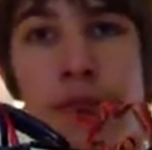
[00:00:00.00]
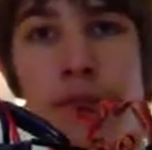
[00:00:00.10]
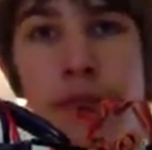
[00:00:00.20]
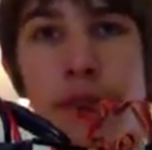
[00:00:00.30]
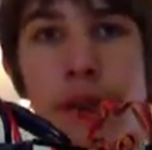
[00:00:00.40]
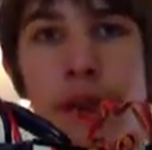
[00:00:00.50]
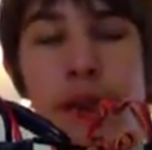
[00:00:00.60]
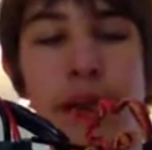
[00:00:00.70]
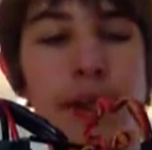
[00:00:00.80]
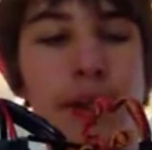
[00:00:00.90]
better
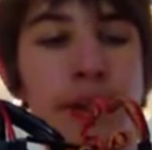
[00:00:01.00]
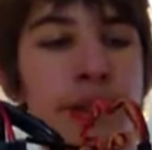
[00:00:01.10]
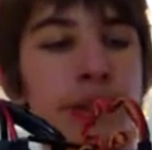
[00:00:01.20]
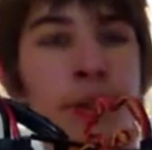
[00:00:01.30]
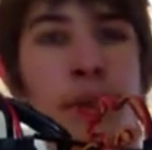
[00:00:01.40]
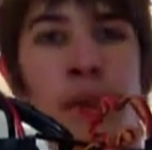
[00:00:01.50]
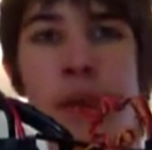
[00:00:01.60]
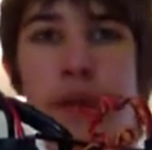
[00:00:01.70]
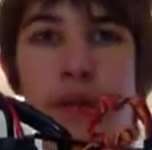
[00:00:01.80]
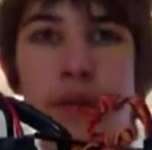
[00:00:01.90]
guys, you
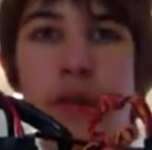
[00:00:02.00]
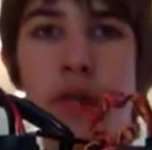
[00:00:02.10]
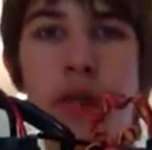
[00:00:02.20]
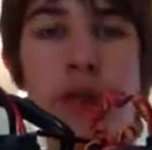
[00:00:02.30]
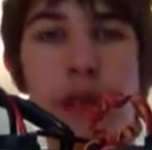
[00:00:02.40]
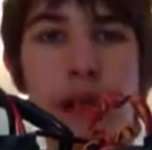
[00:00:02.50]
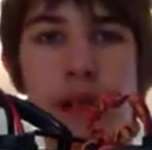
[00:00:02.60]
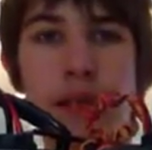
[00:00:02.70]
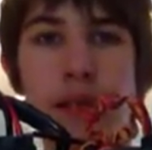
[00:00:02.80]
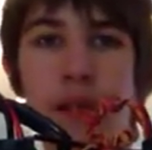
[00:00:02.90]
never know. You may
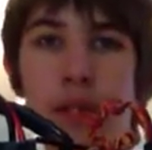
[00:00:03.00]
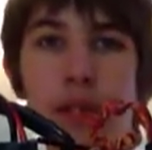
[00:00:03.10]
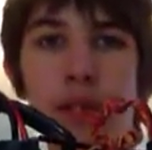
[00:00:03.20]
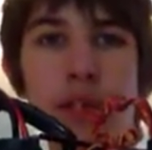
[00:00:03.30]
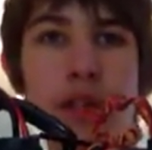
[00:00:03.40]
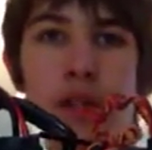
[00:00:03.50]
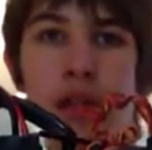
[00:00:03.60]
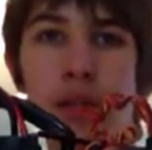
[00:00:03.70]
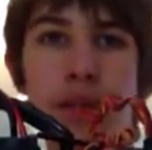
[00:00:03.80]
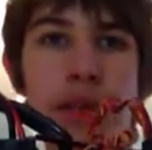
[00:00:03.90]
accidentally punch it and the
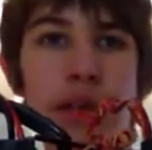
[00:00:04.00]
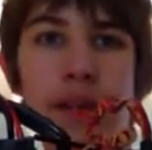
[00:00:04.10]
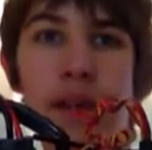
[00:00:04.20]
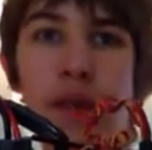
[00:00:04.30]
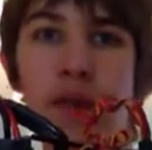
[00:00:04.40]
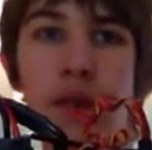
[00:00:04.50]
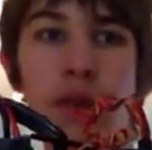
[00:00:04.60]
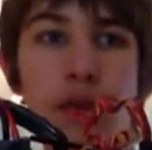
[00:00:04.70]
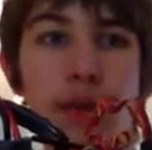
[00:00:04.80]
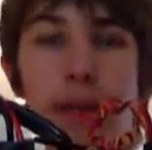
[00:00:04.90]
car may slide out wrong,
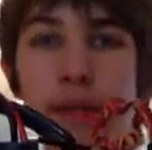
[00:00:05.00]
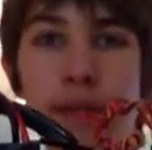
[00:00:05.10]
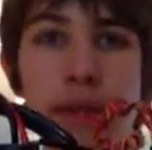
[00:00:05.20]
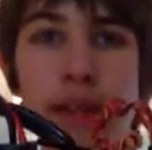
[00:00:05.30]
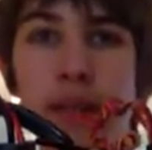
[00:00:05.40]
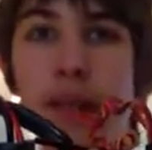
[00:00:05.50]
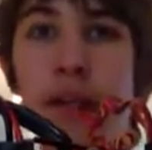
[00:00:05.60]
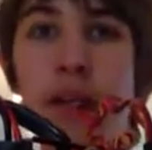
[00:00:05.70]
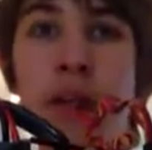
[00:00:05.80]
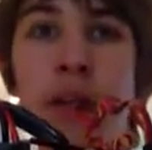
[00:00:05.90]
or you may break
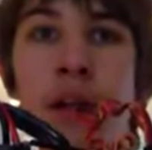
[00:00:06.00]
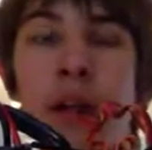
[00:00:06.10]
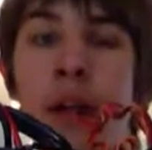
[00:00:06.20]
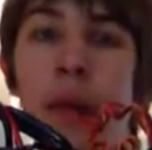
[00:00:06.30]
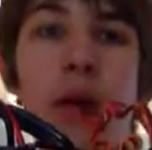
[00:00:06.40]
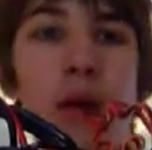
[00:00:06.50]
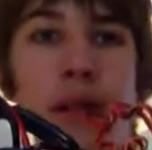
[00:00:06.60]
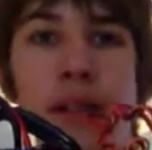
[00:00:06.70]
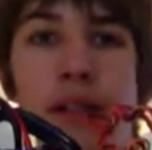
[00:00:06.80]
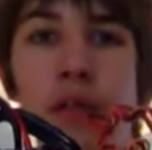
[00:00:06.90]
something. The car
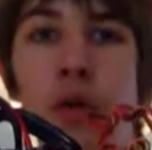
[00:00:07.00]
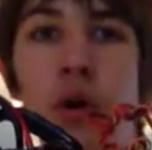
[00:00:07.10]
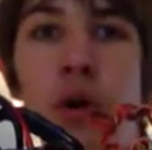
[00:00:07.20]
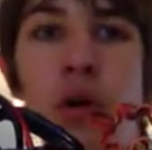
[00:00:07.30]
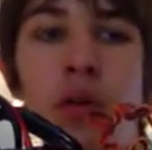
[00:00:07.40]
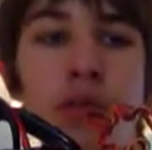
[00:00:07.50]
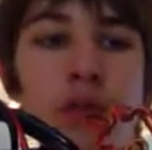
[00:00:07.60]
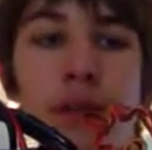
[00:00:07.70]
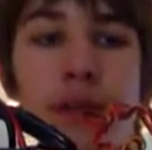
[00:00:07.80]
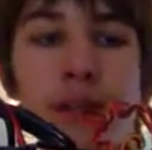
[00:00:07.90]
hits the wall or
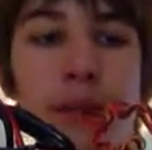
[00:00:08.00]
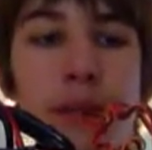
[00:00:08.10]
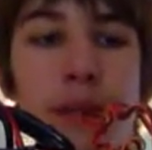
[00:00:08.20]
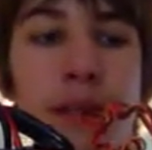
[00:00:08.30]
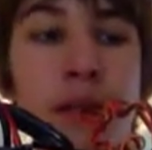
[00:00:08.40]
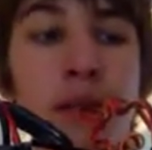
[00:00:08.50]
does something.